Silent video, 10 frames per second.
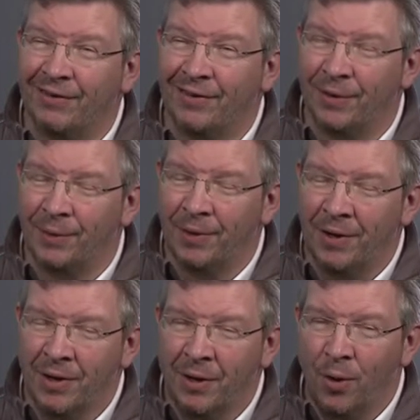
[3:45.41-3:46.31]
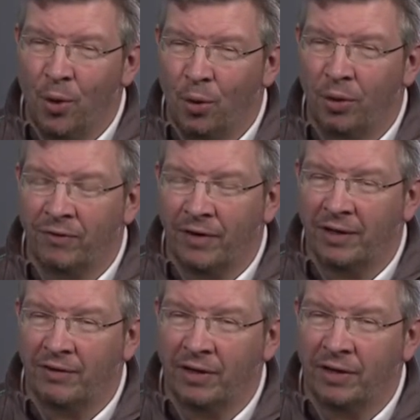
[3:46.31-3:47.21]
So all of the
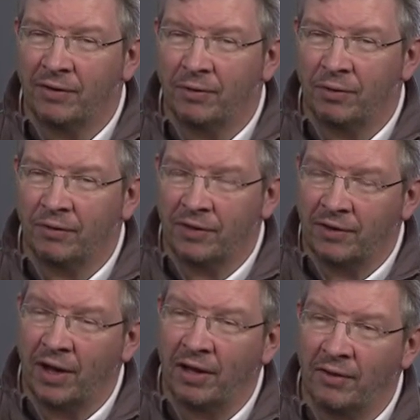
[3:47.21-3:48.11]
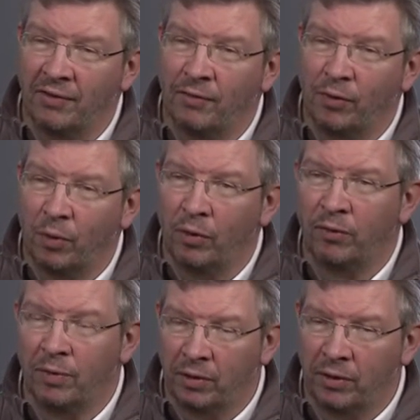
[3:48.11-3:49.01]
engineers, all of the designers in Formula One
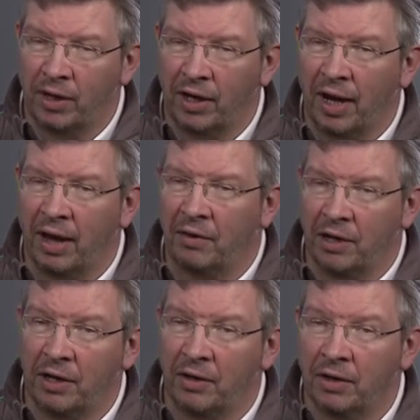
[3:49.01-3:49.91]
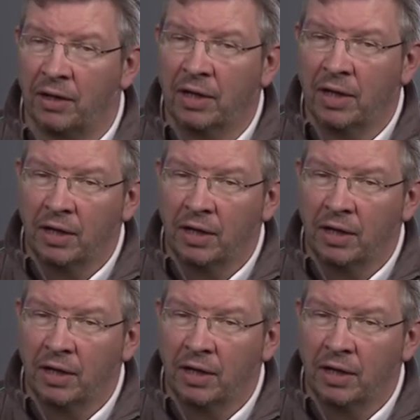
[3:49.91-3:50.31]
have been looking at how they can